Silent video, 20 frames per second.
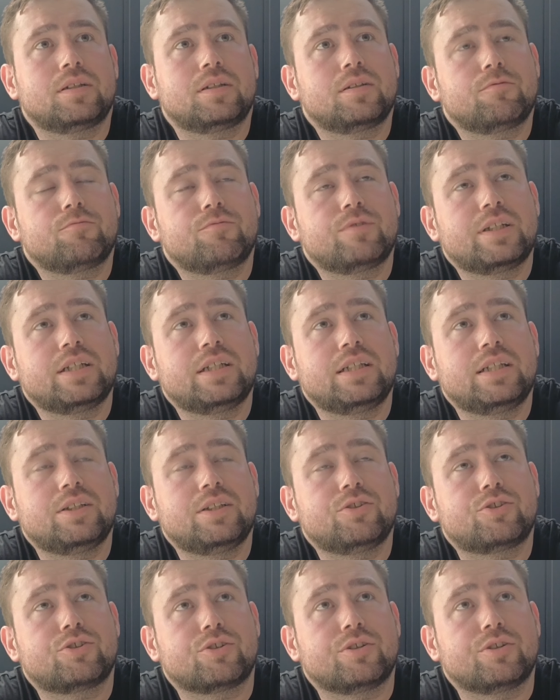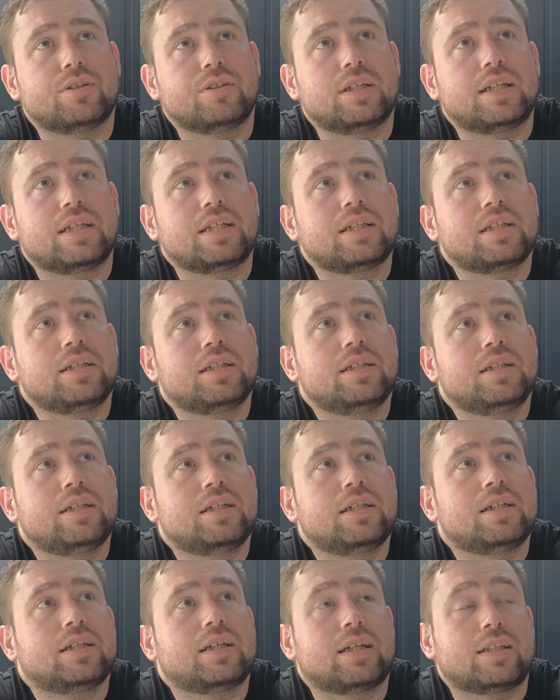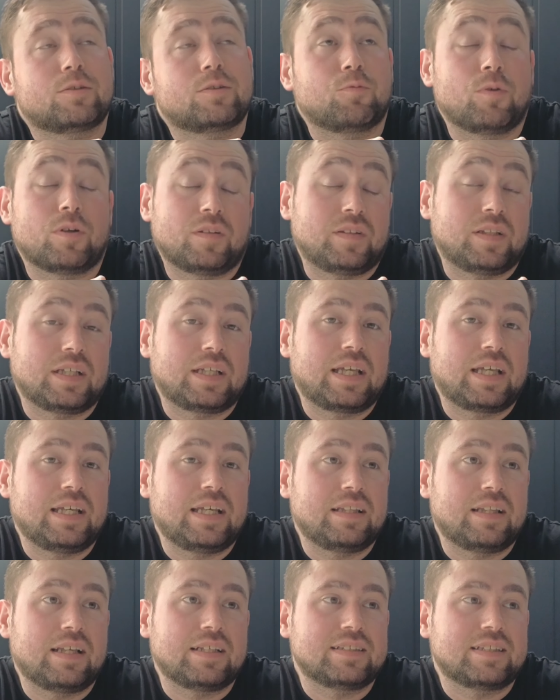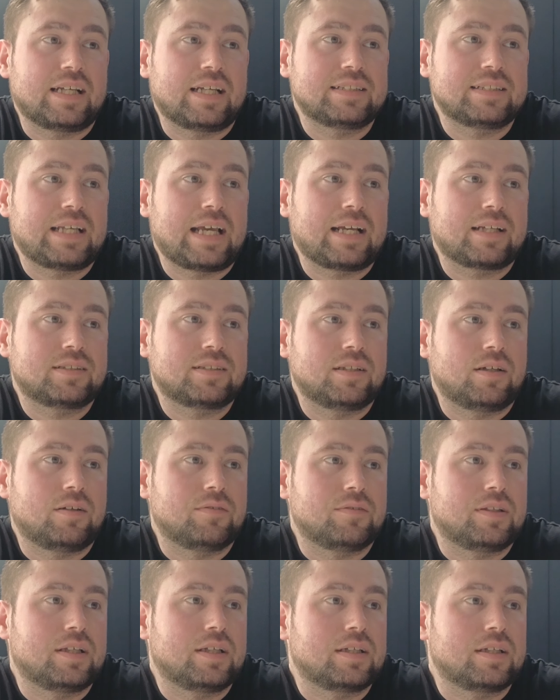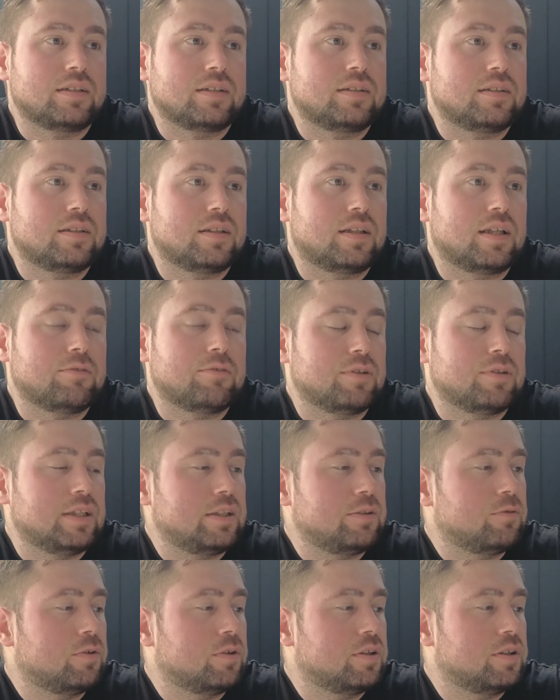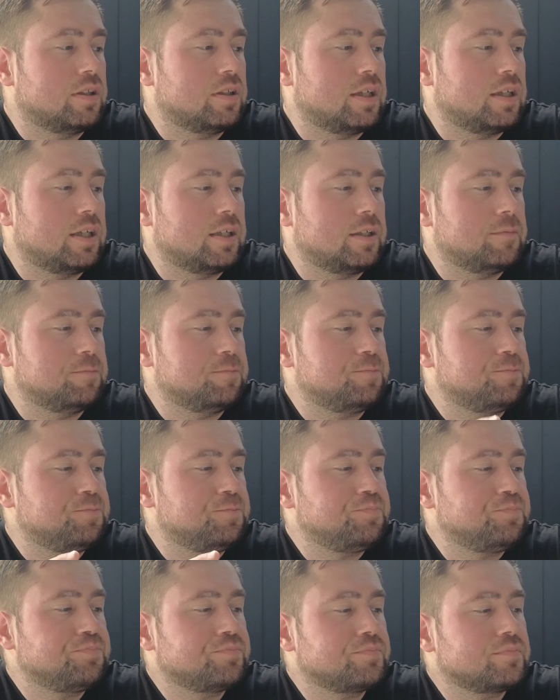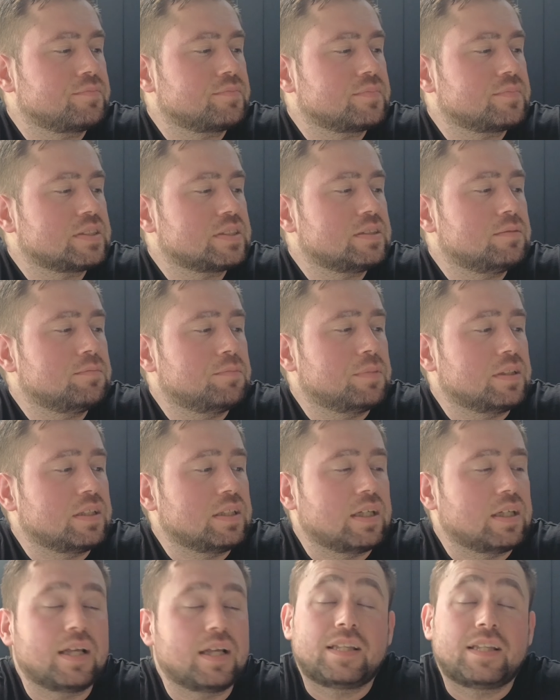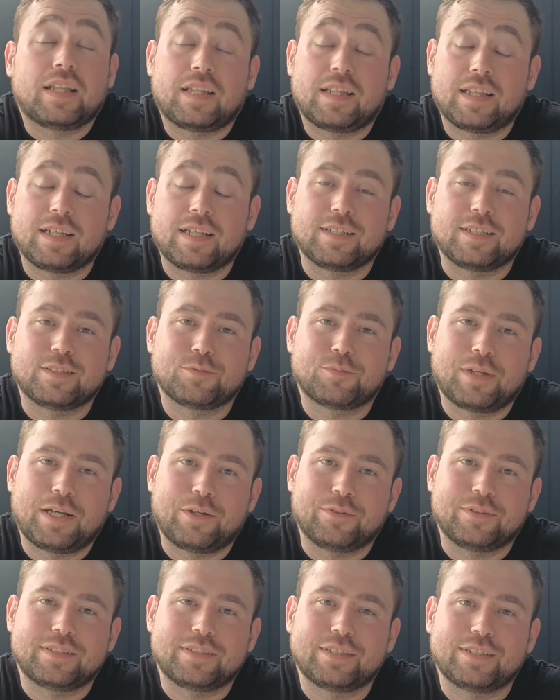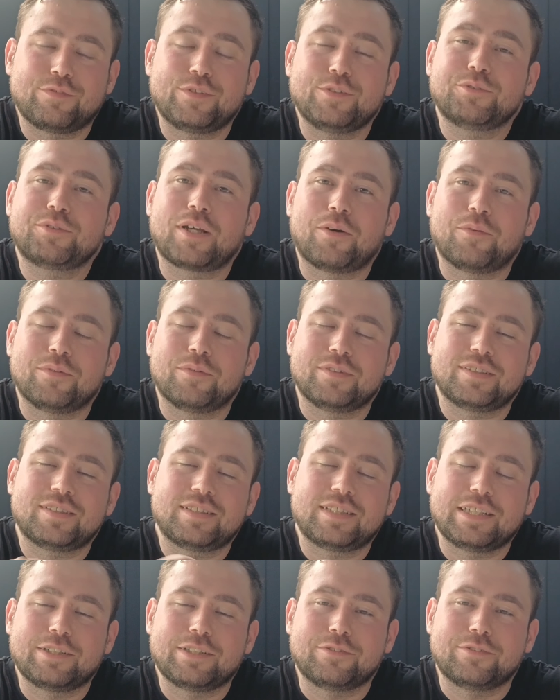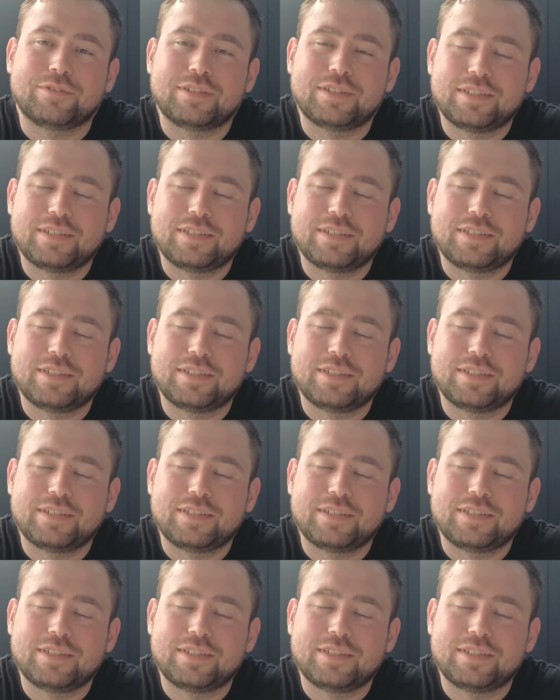Really and truly, that's one of the key things, that tactile thing that they really want. But the other thing as well is if you go and steal